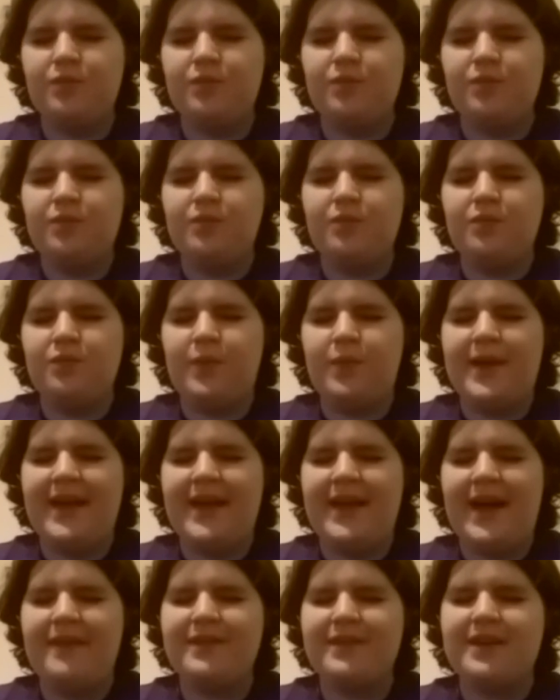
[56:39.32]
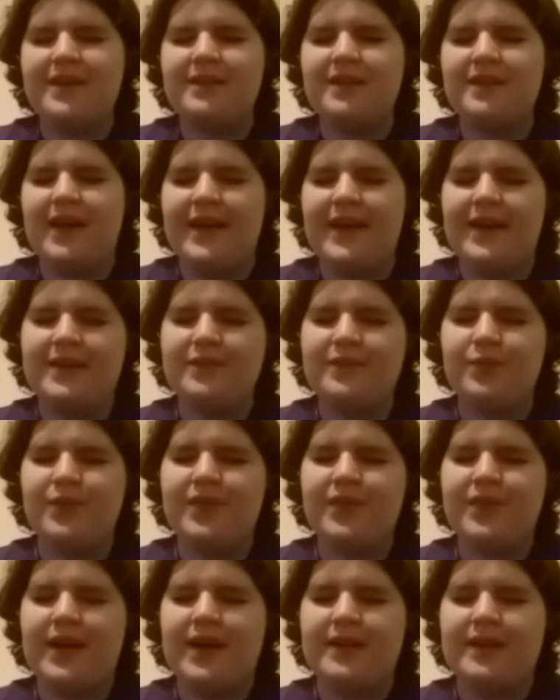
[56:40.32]
We have an alliance with
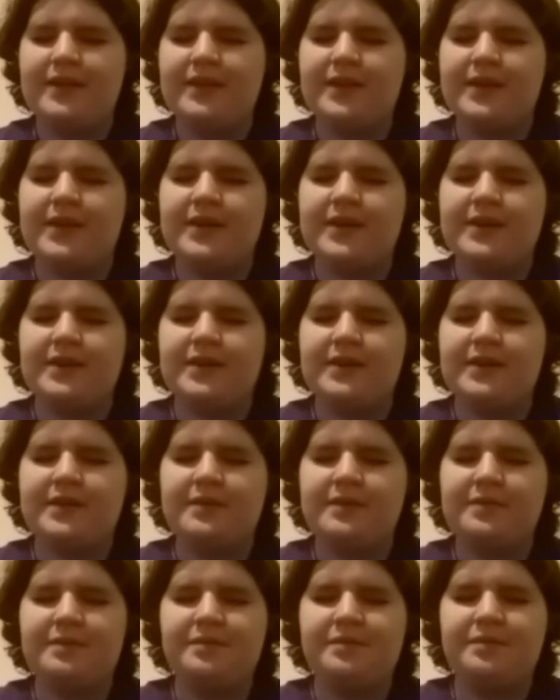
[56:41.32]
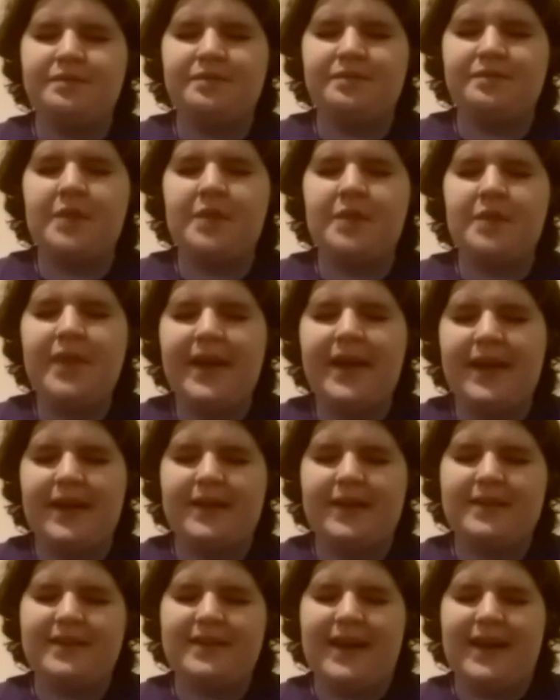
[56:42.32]
other beings,
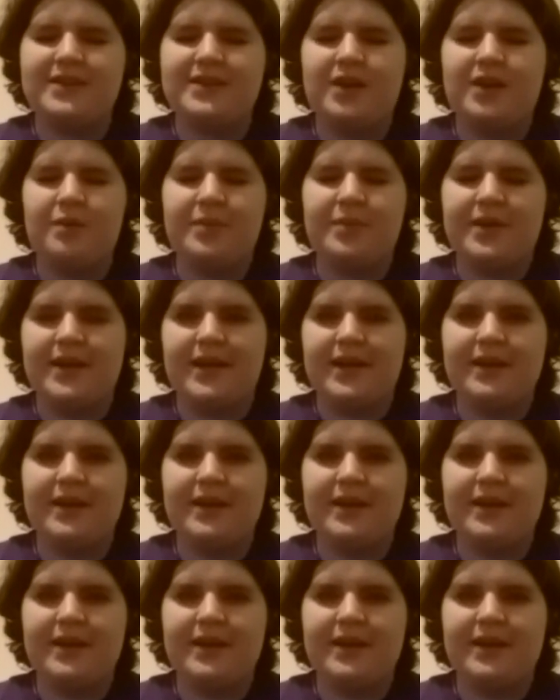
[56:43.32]
as y'all put it,